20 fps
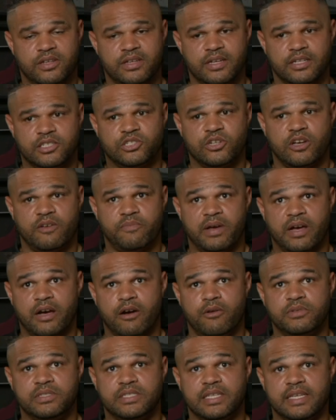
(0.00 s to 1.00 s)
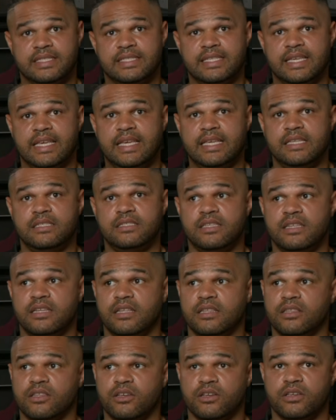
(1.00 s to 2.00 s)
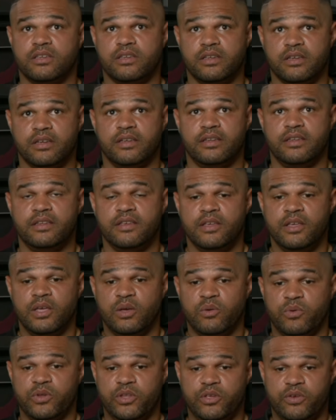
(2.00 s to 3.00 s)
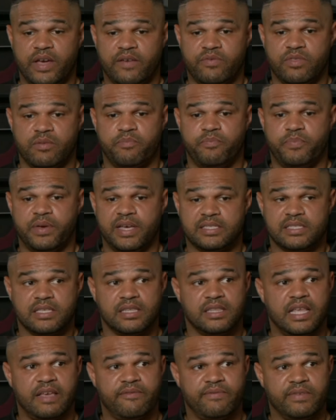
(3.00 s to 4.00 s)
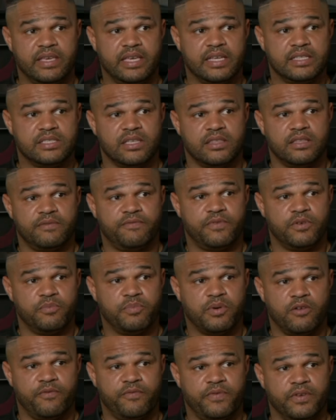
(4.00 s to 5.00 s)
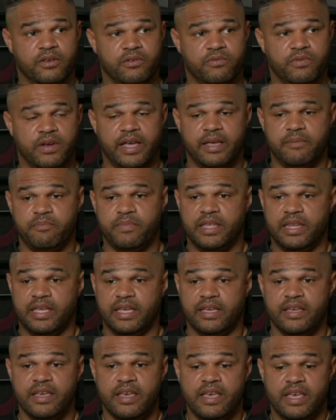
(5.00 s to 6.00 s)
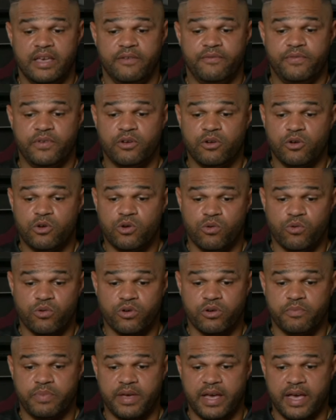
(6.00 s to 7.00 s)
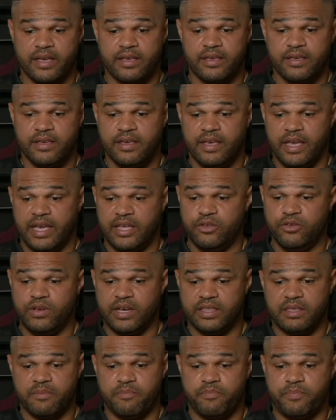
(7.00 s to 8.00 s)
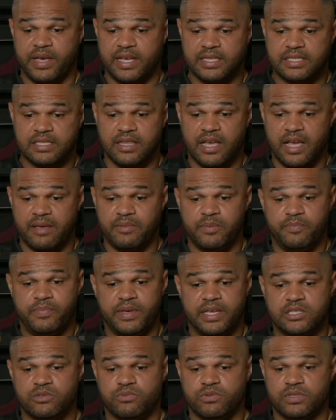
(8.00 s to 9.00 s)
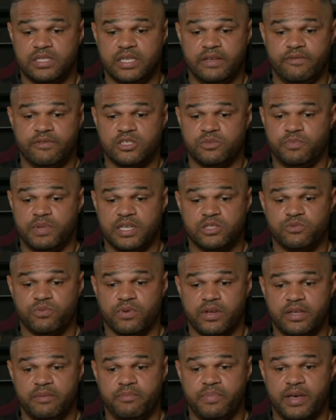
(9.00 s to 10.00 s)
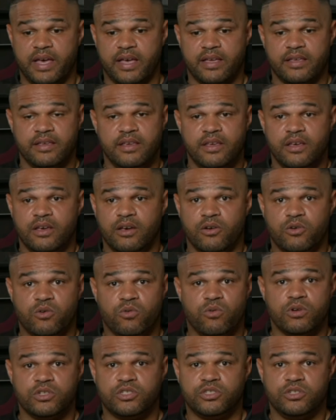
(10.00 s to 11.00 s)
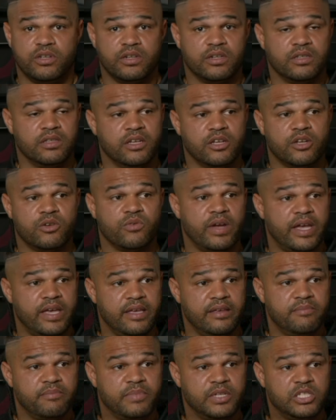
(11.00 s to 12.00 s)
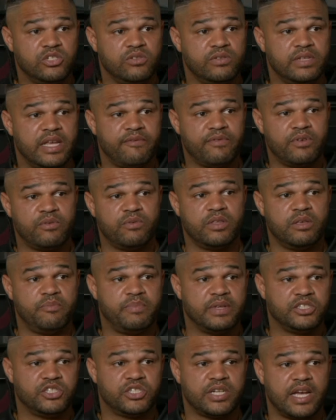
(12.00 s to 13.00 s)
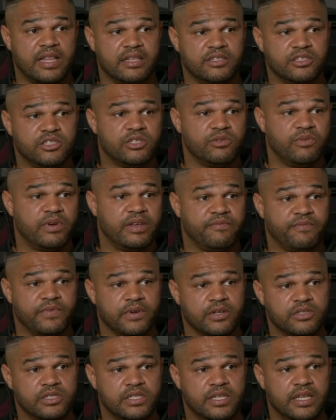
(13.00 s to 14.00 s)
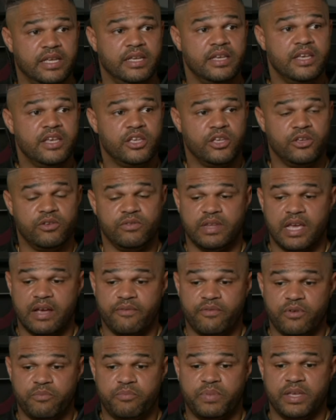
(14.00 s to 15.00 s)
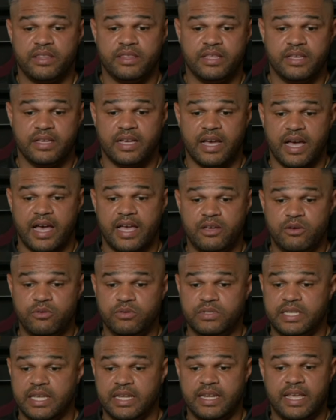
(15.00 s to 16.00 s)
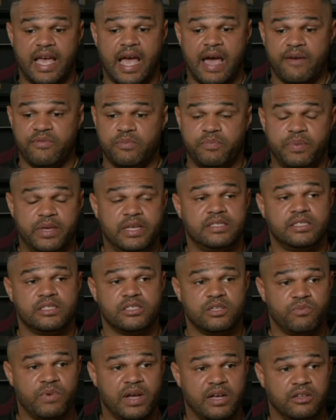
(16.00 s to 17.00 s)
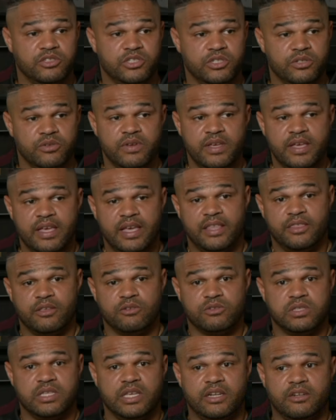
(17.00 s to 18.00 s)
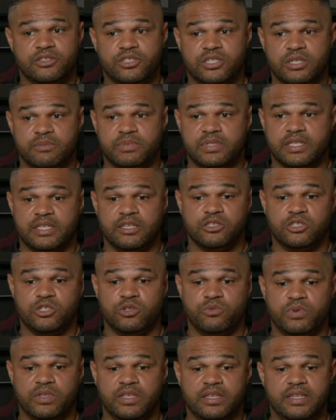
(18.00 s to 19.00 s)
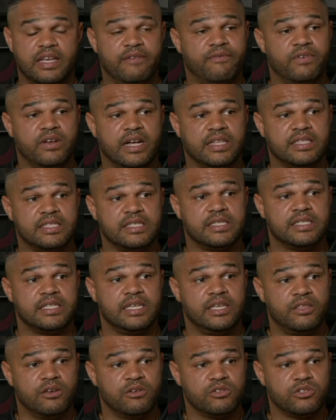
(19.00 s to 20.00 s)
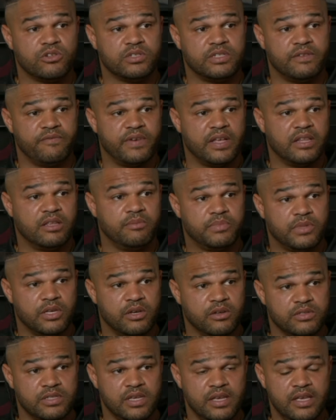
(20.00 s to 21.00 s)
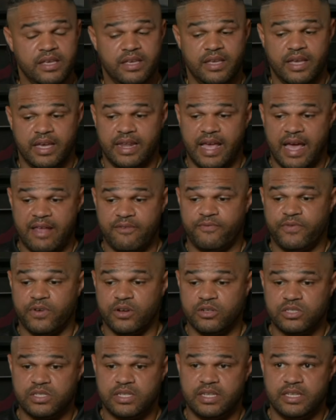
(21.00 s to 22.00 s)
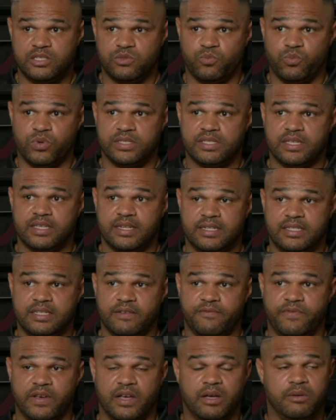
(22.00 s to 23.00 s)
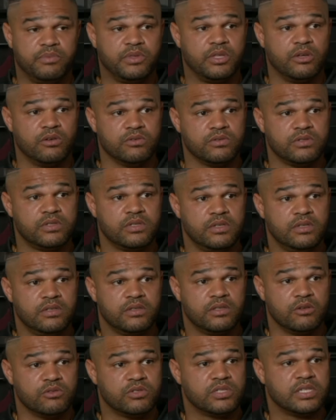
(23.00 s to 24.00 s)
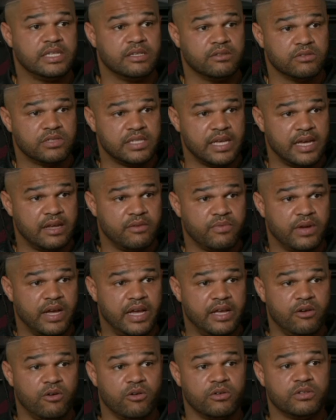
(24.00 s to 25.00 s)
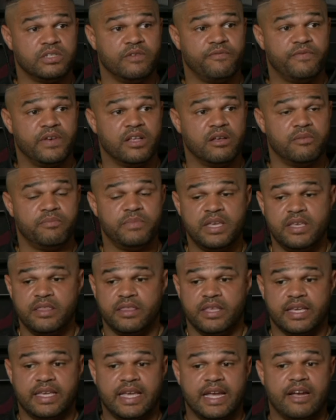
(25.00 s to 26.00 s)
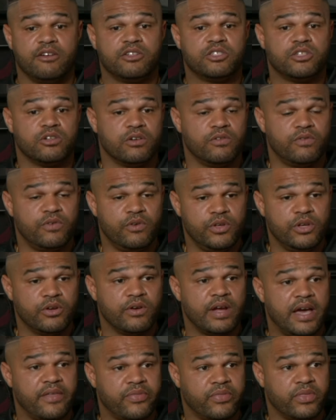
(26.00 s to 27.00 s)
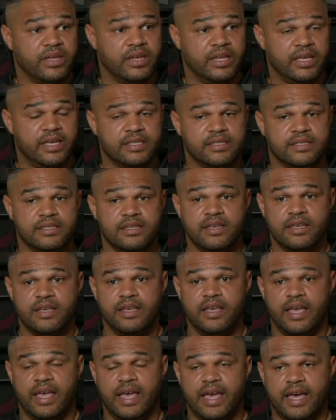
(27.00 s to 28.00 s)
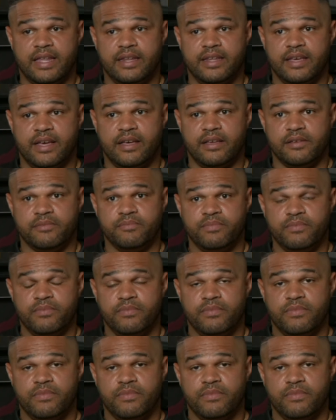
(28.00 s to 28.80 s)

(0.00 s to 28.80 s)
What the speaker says: to cut you off, but I always say it's easy to look good when you have the best 11 kids on the football field, right? Meaning, if you're a quarterback and you got the best linemen, best receivers, best running back, of course you're going to look great. But you've never really been challenged through adversity. You've never been the guy who didn't have the pieces around you. And those leadership skills, you really never got to see those or develop those. And adversity is what's going to develop those skill set, right? Or develop the character of who your athlete is. And